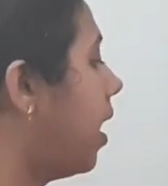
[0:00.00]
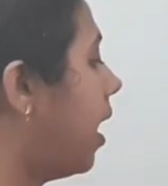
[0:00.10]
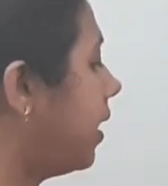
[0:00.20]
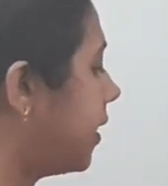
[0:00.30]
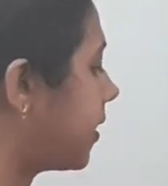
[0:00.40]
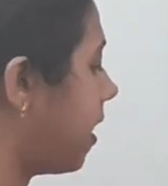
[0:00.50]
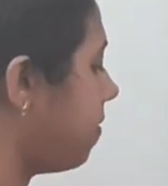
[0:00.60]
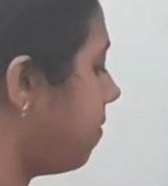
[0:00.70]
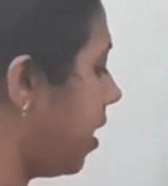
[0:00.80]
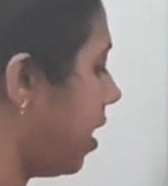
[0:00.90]
And the
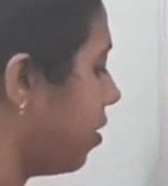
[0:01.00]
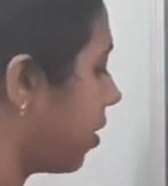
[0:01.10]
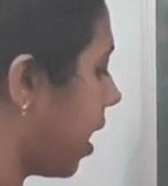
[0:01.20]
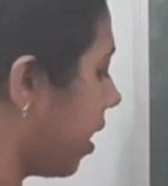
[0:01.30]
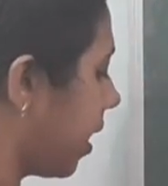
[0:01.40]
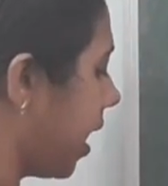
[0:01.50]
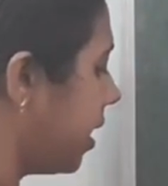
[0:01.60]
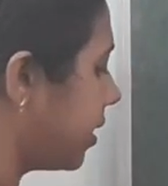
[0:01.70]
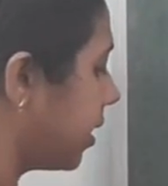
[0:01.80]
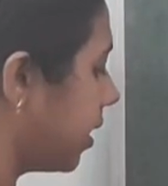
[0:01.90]
same way you can
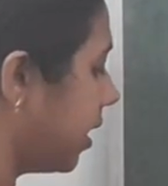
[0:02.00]
write